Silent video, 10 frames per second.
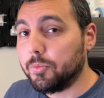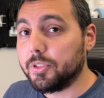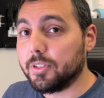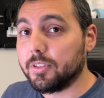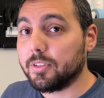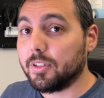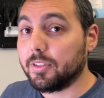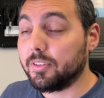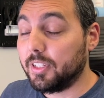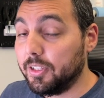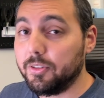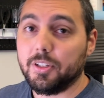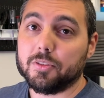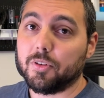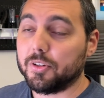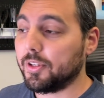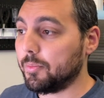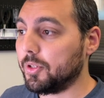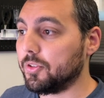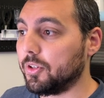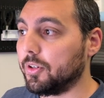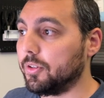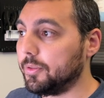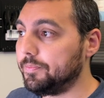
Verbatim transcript: which is a steal as far as I'm concerned.